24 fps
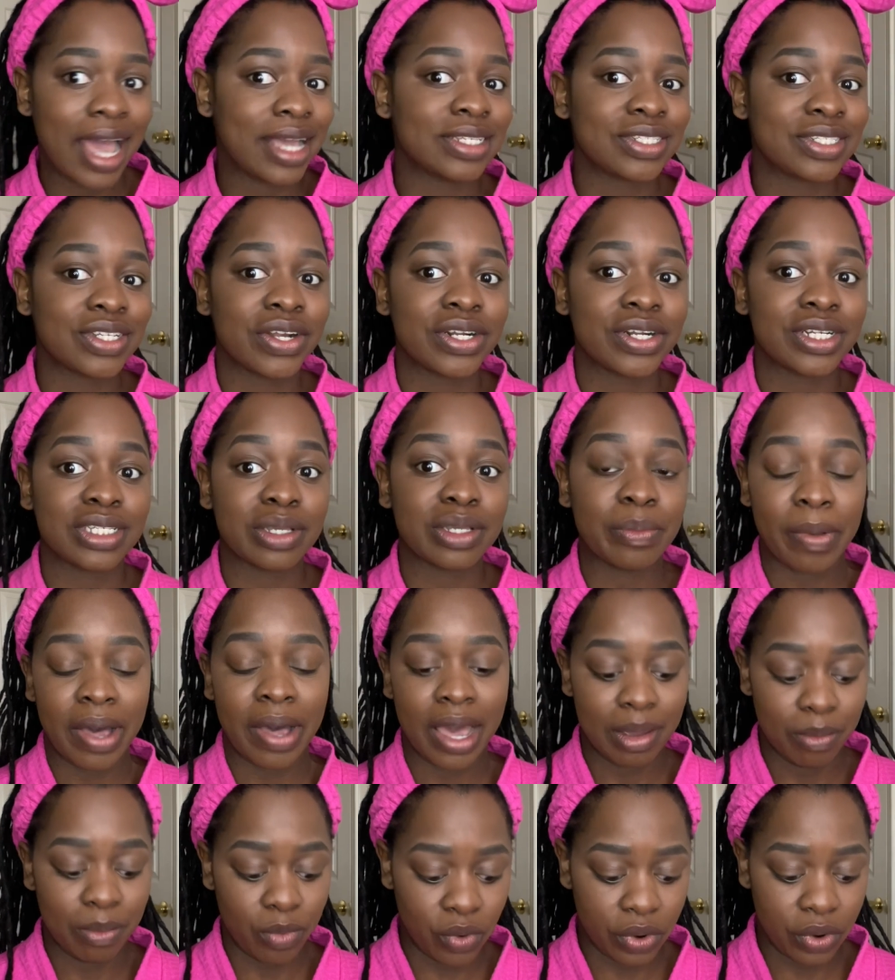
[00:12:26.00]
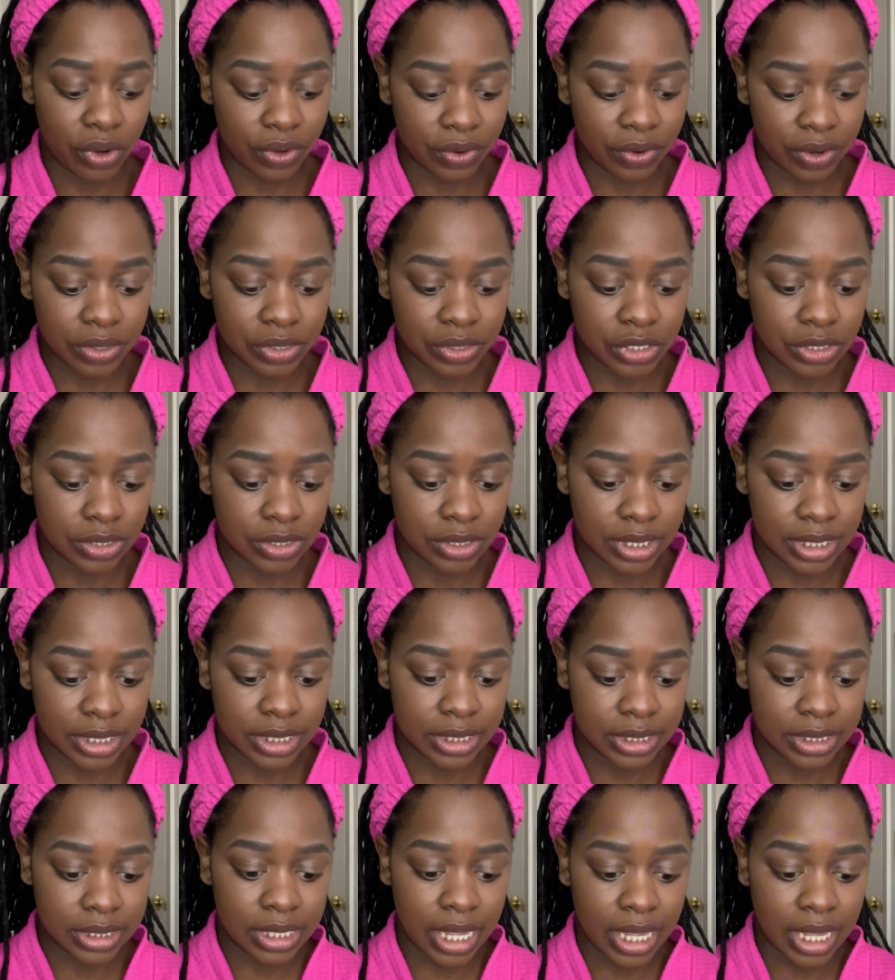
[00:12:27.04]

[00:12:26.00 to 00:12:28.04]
started to buy more groceries,